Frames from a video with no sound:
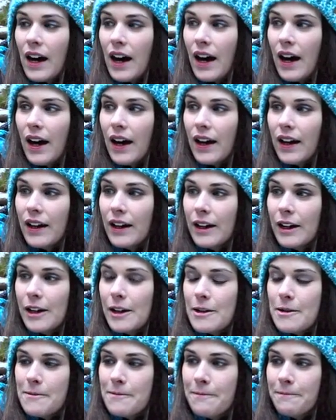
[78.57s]

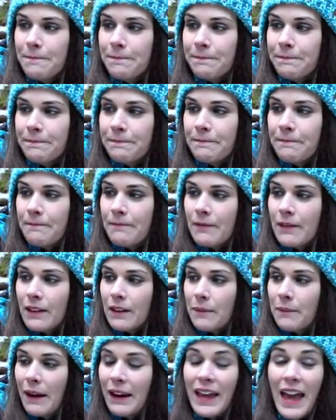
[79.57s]
my